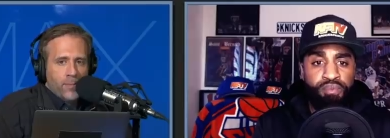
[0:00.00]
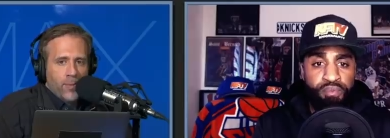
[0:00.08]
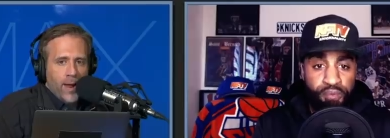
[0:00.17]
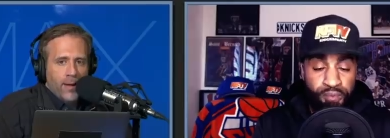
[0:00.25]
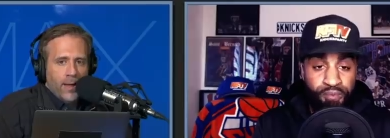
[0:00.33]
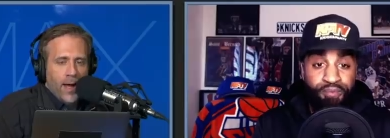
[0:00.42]

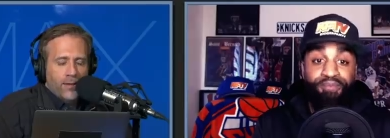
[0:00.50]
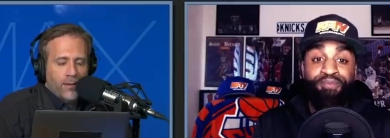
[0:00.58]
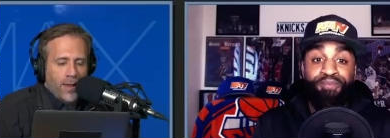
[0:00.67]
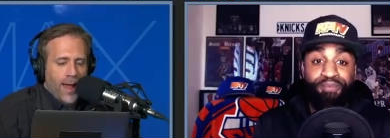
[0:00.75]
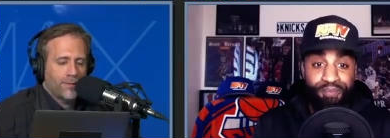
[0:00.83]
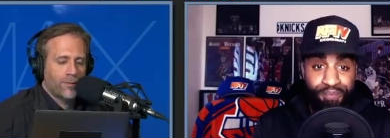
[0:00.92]
Speaker 1: brand guys.
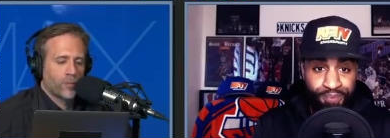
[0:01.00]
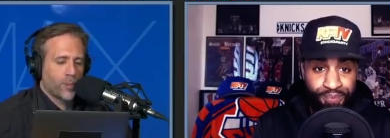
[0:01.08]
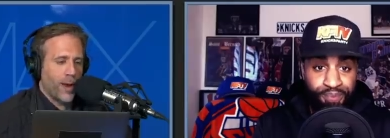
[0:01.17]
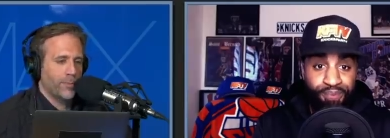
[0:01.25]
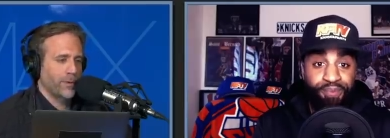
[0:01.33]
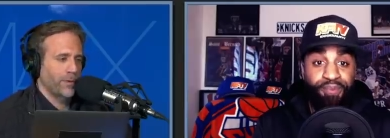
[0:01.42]
Claxton's
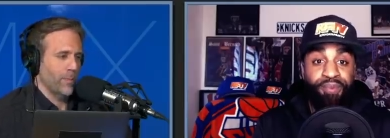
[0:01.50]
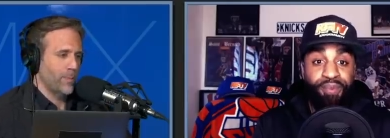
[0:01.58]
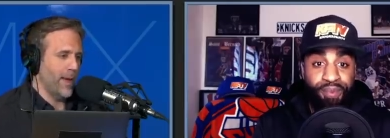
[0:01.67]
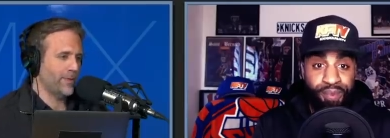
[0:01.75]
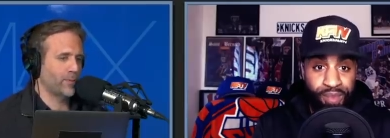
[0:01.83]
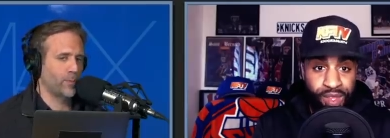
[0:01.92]
probably their
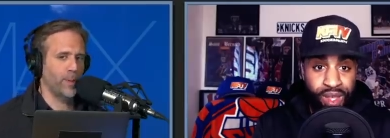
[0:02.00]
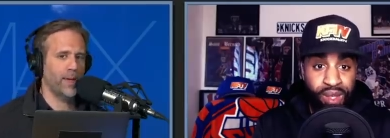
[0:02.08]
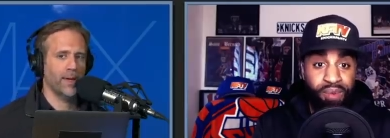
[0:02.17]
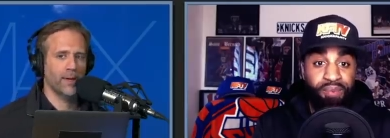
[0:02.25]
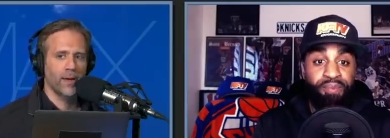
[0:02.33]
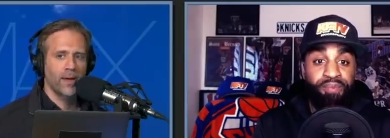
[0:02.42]
best yeah.
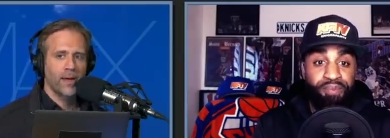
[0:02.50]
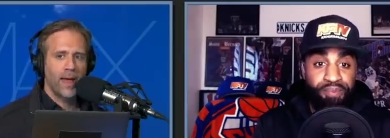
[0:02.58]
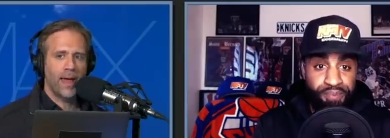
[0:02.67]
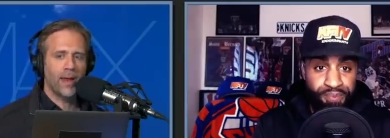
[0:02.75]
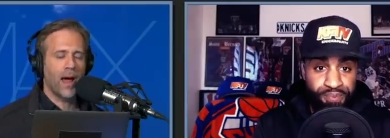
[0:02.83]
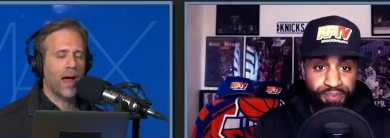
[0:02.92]
big.
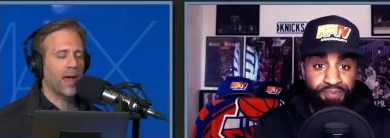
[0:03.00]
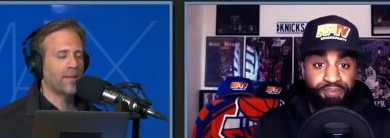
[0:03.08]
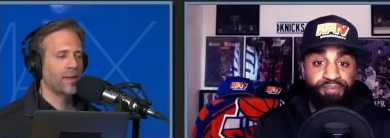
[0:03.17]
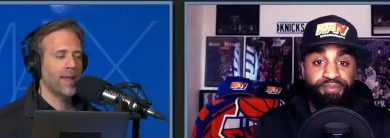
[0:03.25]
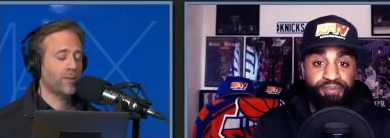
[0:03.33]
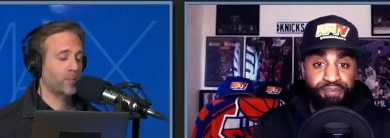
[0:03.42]
And uh, and
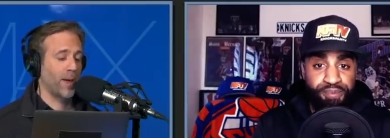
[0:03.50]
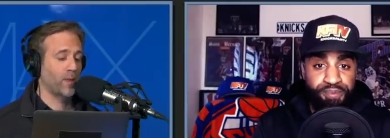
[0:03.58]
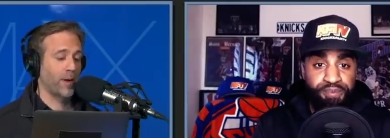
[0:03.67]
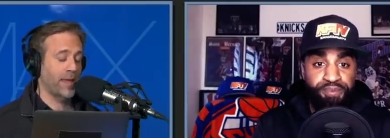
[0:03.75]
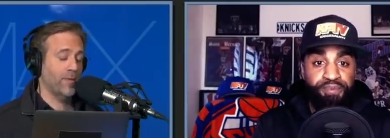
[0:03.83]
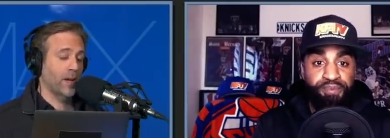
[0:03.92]
the Nets, by the
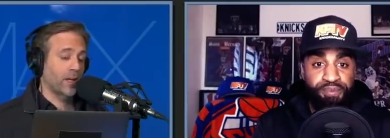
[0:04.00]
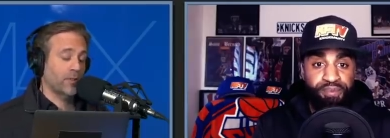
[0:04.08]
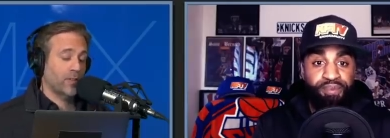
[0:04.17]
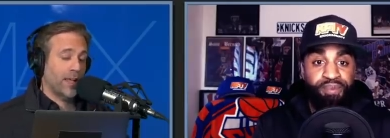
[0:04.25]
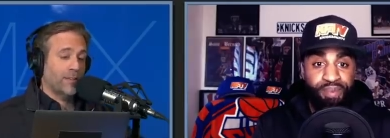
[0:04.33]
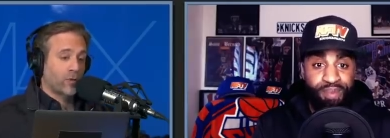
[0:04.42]
way, even
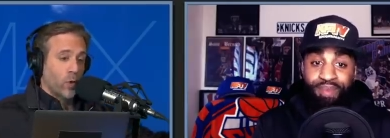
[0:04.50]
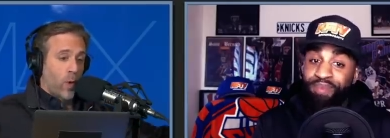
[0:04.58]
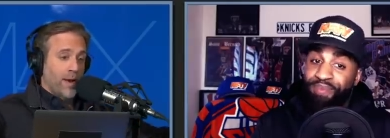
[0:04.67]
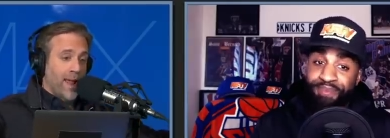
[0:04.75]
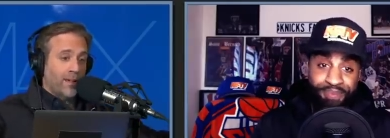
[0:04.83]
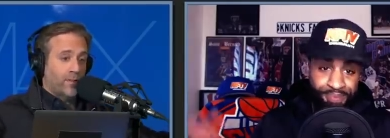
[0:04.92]
against, against your
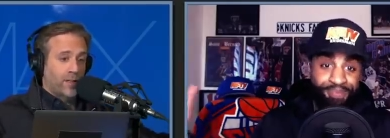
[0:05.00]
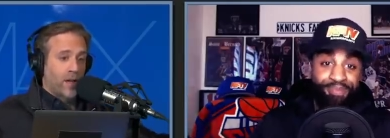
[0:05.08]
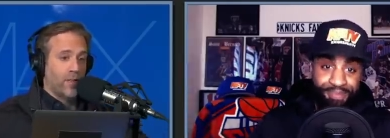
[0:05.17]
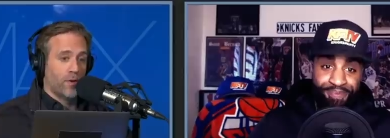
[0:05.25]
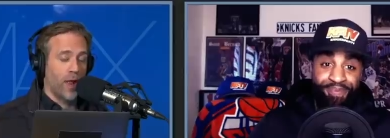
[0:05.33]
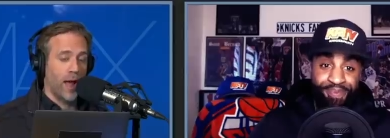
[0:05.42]
Knicks the
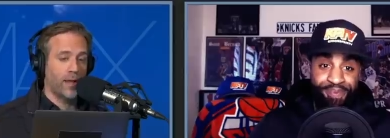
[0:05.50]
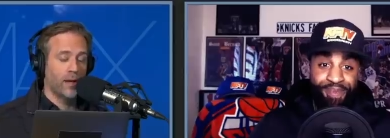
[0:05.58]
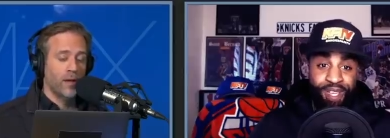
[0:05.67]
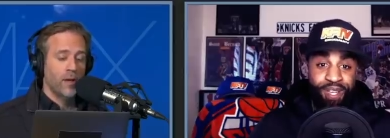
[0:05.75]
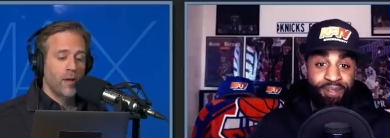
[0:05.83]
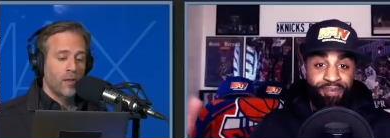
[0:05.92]
other night,
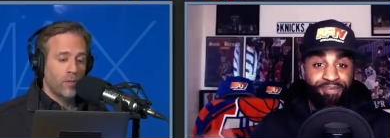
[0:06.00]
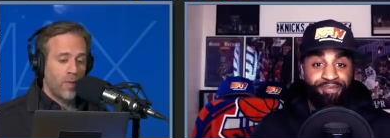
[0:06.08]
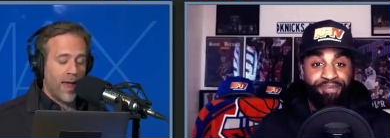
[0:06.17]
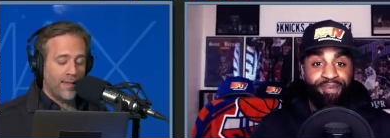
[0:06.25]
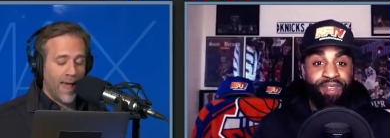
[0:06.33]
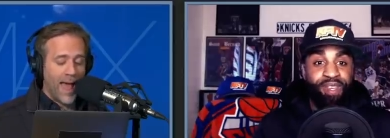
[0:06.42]
yeah.
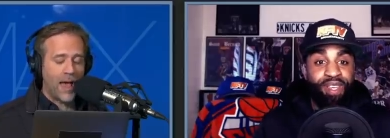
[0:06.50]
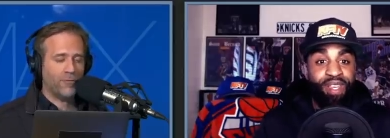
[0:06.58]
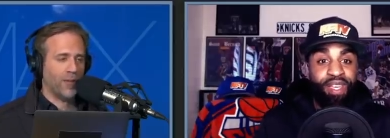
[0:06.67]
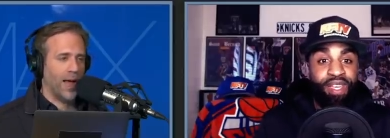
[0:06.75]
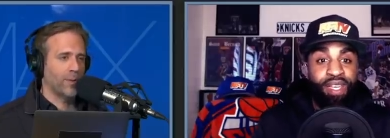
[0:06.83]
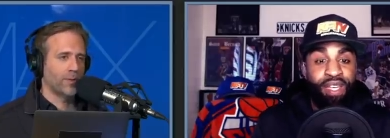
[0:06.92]
at
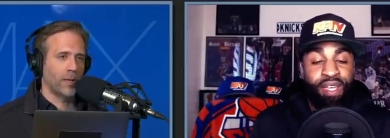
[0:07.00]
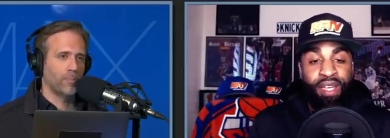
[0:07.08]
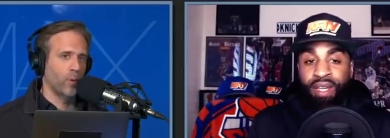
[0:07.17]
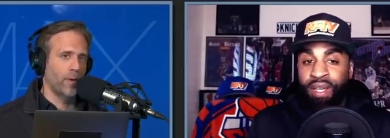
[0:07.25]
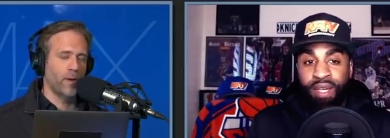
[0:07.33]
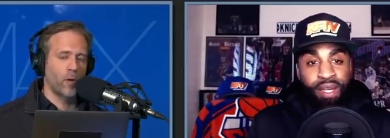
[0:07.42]
halftime, it's like,
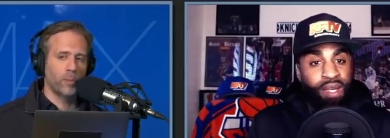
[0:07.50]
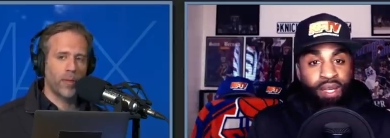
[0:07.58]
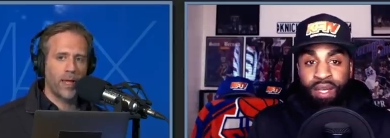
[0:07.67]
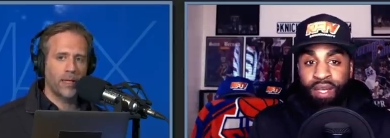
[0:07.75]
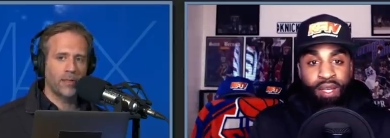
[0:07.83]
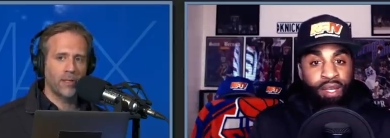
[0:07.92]
boy, they don't
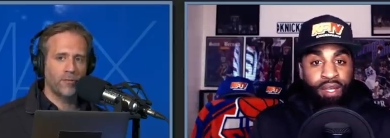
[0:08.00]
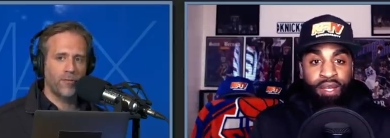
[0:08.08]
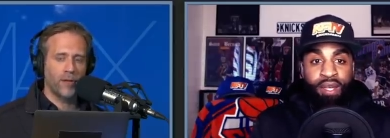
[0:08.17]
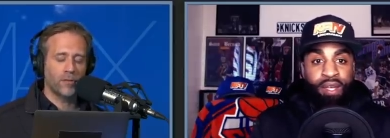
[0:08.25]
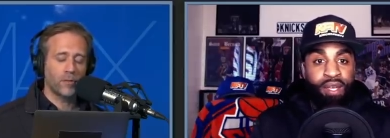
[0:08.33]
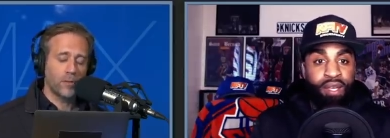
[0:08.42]
play any
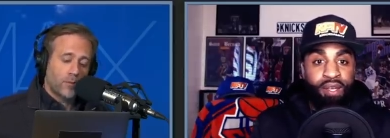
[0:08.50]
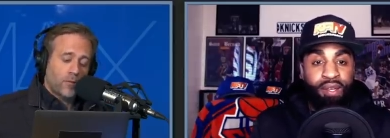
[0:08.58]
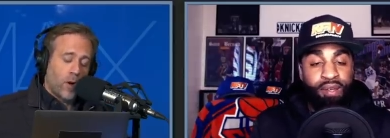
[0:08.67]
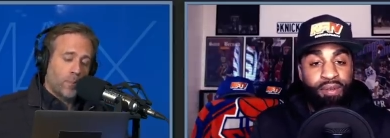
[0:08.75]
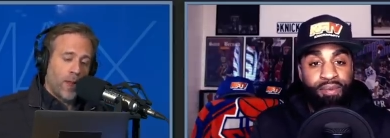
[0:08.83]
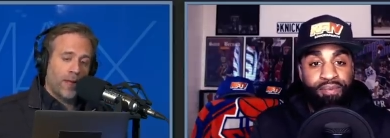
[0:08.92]
defense. They
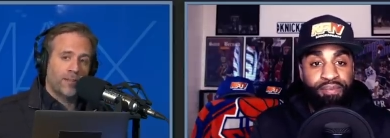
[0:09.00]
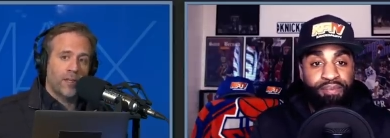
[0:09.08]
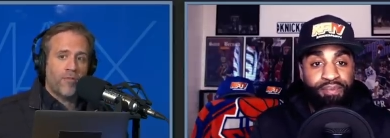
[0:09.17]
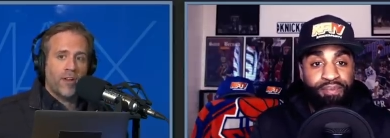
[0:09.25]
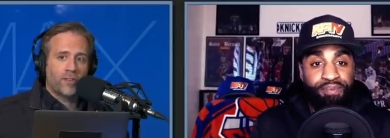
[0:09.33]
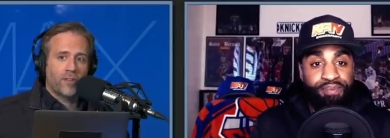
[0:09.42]
started playing
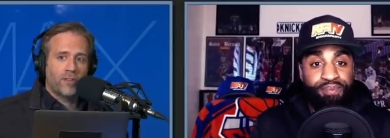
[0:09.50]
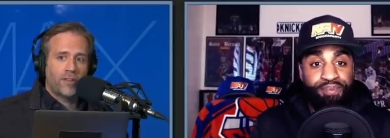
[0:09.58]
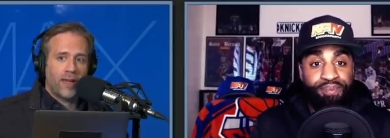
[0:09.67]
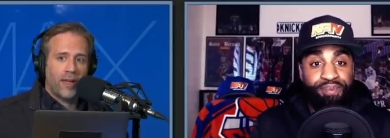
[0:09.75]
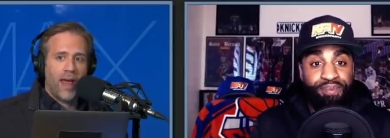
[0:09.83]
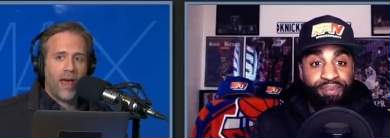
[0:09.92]
defense in the
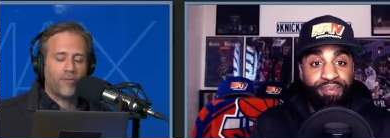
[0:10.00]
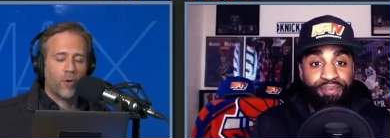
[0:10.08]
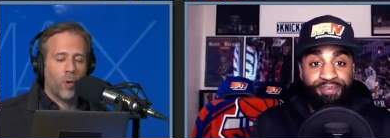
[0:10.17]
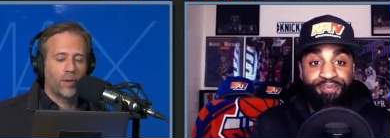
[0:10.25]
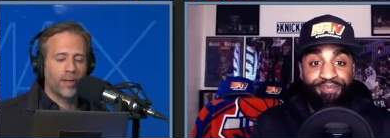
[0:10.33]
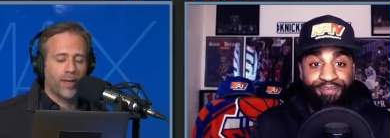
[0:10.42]
second half
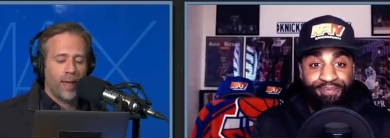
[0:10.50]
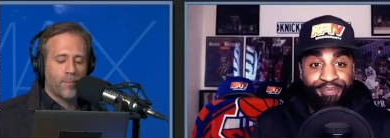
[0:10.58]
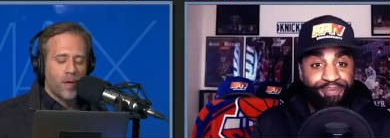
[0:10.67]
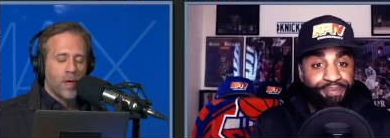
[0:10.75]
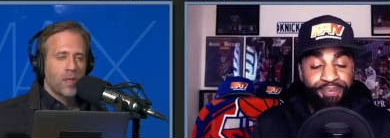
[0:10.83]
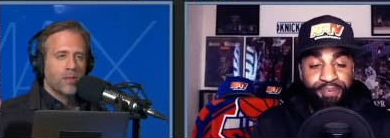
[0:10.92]
and won the game.
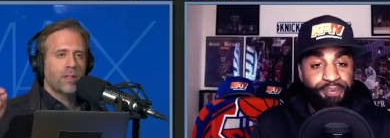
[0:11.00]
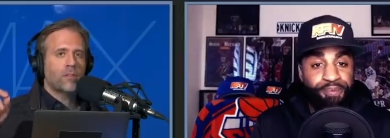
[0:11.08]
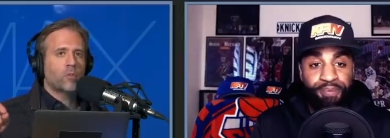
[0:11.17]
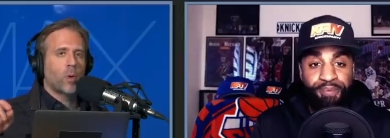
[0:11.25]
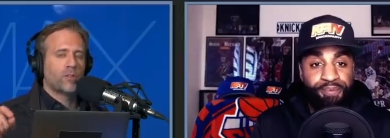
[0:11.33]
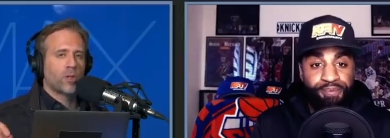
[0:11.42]
This
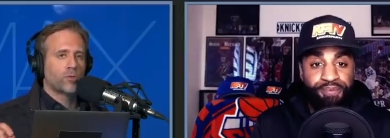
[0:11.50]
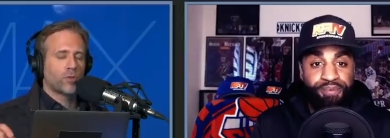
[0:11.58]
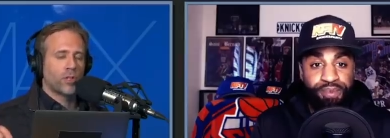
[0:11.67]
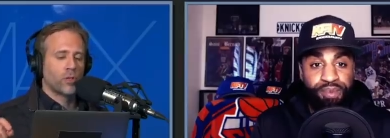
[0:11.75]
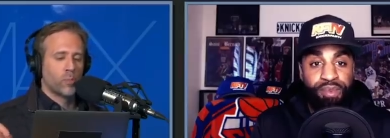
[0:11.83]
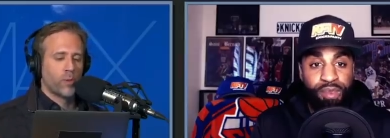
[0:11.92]
is what's
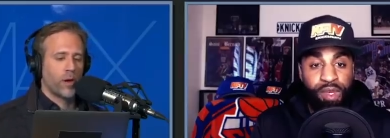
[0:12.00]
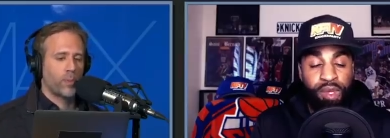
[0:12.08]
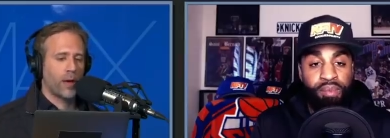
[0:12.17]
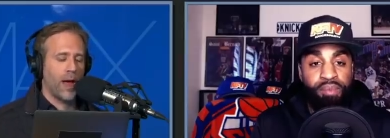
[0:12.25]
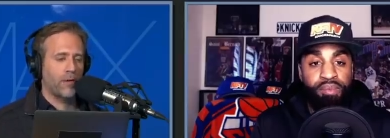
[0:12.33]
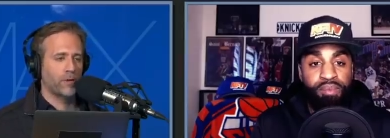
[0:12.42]
interesting. You bring
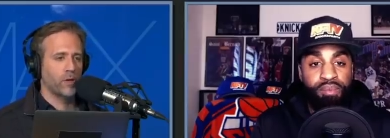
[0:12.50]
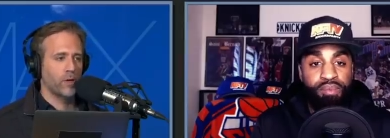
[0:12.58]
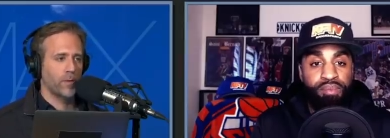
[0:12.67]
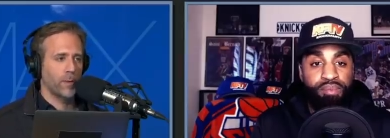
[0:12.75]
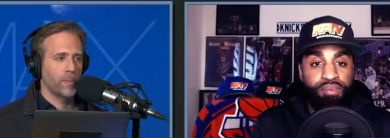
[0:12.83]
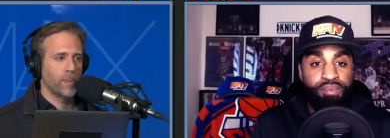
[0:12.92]
up Kyrie Irving.